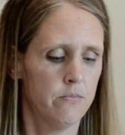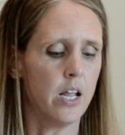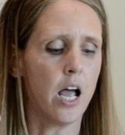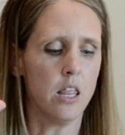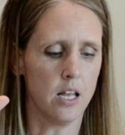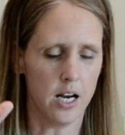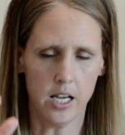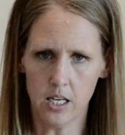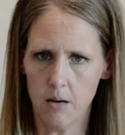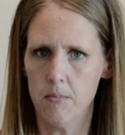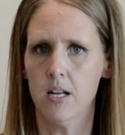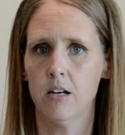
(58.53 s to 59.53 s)
and then I
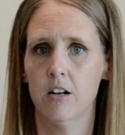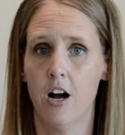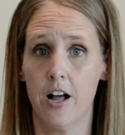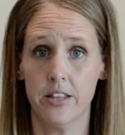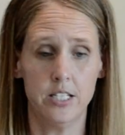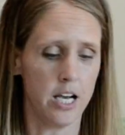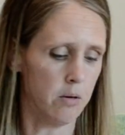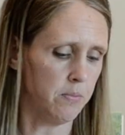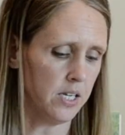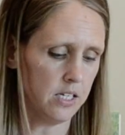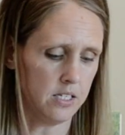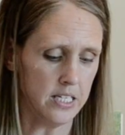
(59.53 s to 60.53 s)
come in on the downbeat.